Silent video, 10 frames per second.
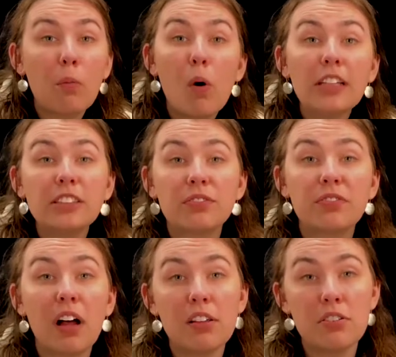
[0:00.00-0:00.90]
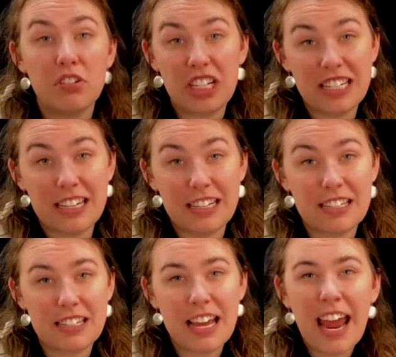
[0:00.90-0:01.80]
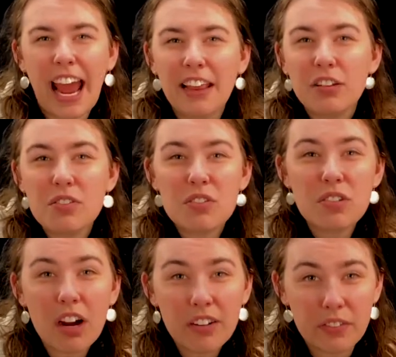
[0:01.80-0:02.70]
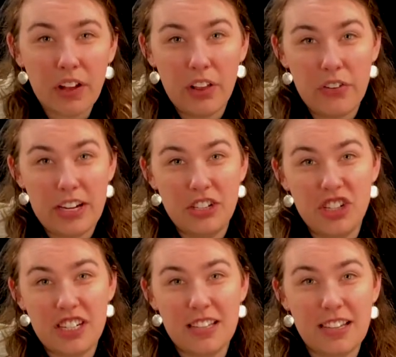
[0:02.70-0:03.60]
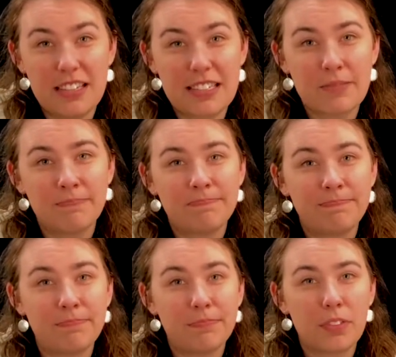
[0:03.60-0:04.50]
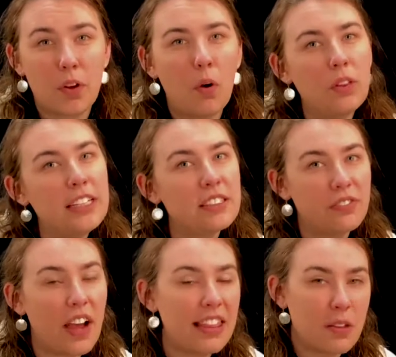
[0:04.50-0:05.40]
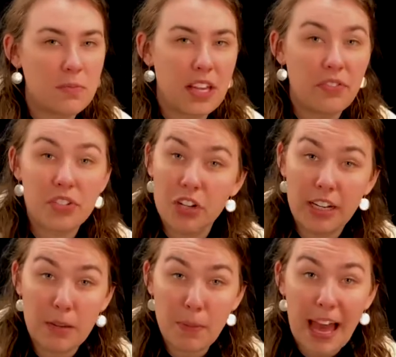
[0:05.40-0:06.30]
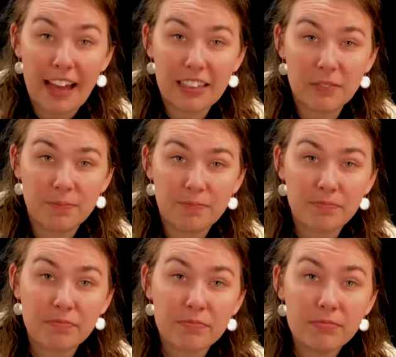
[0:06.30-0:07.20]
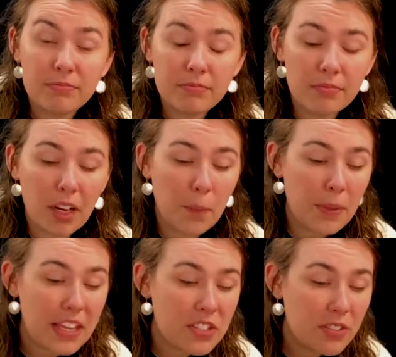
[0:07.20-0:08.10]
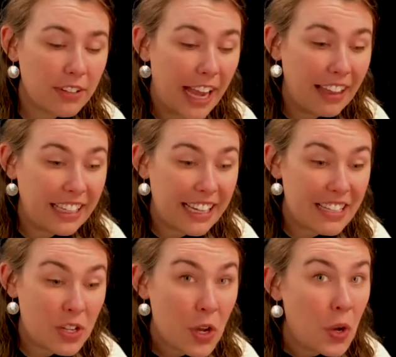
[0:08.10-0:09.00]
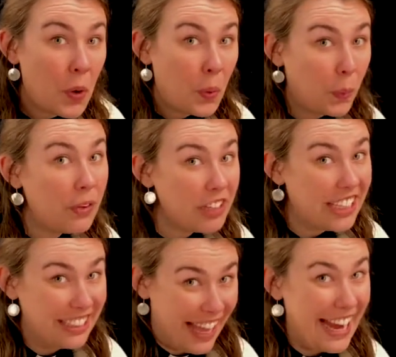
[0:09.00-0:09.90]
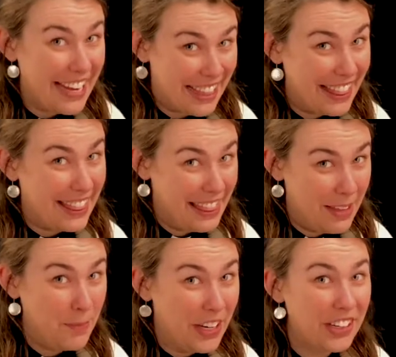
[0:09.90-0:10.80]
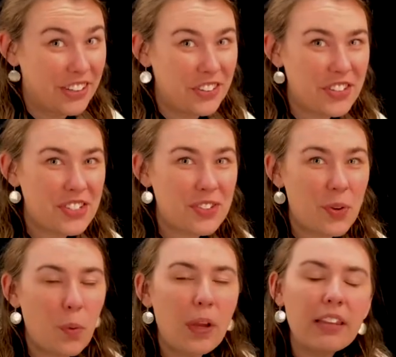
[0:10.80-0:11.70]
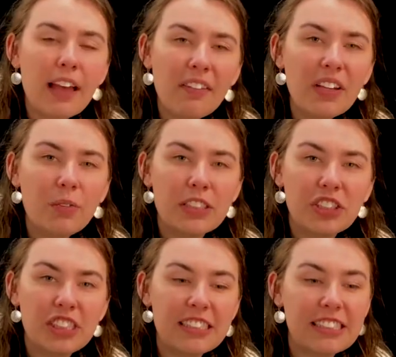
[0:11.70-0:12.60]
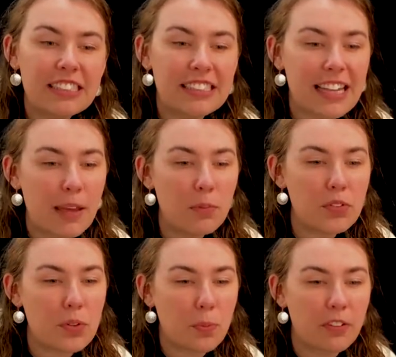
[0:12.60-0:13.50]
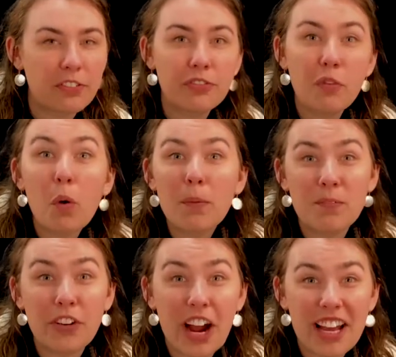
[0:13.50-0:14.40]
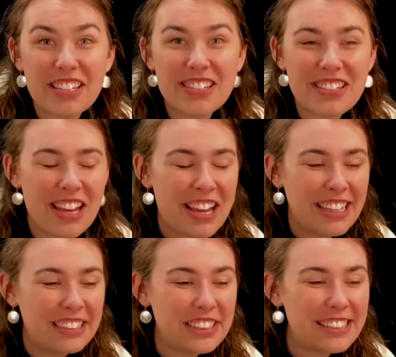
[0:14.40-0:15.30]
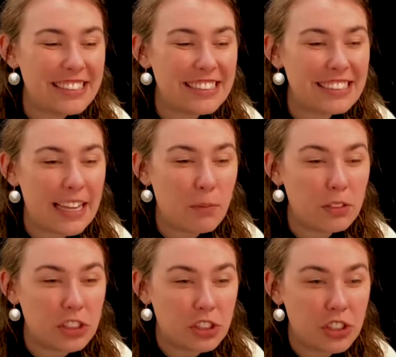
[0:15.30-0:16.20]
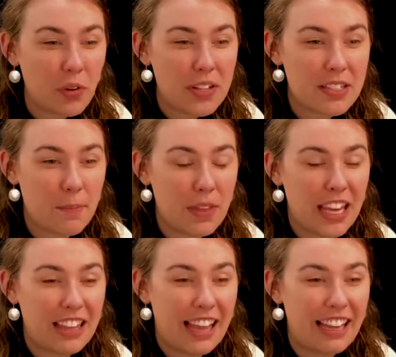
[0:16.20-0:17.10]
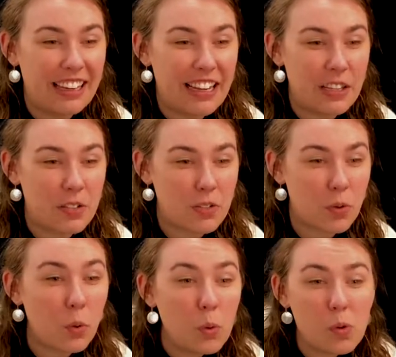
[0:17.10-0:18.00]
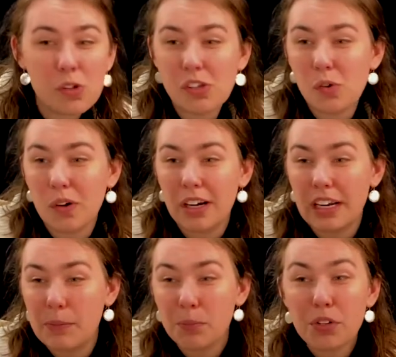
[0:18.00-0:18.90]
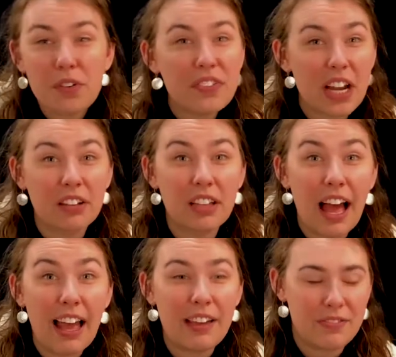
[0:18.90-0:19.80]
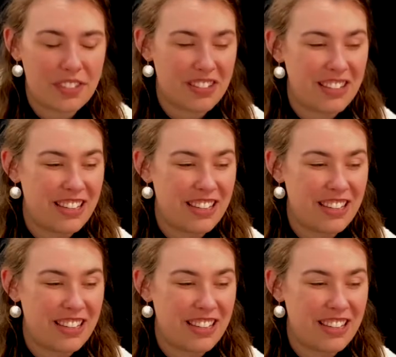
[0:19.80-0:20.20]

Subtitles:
want to follow Jesus, and they'll start following Jesus, only to find themselves turning back. Because the reality is, we really like the miracles. We love it when Jesus is able to perform for us. Jesus is able to show us something that is cool or improves our lives.